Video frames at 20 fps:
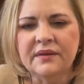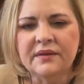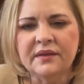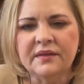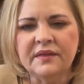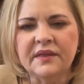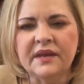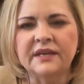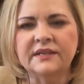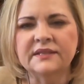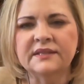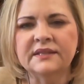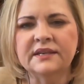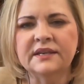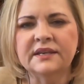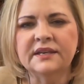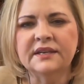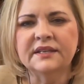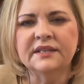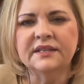the things he
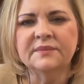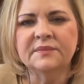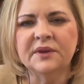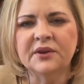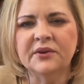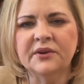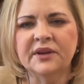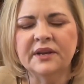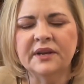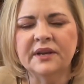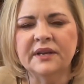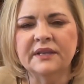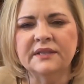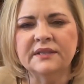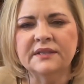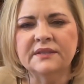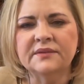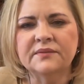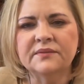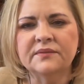had experienced
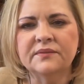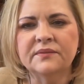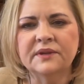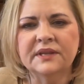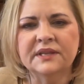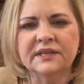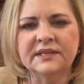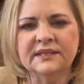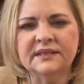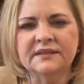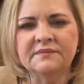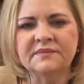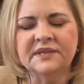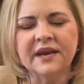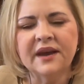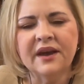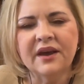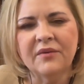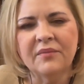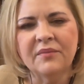really seemed to
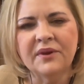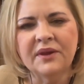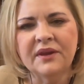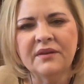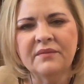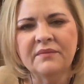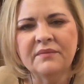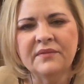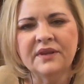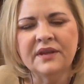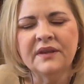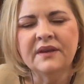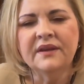help him